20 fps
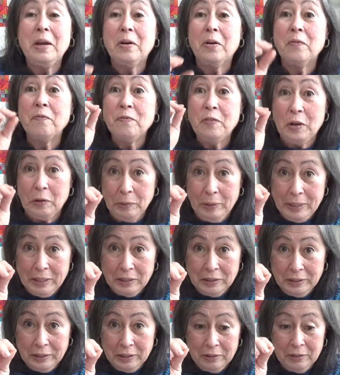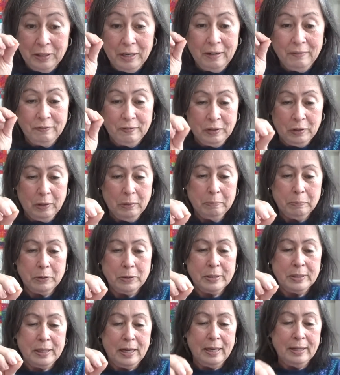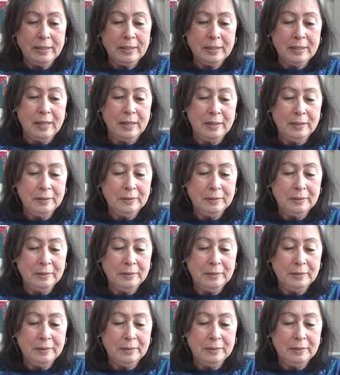are very clear and very precise.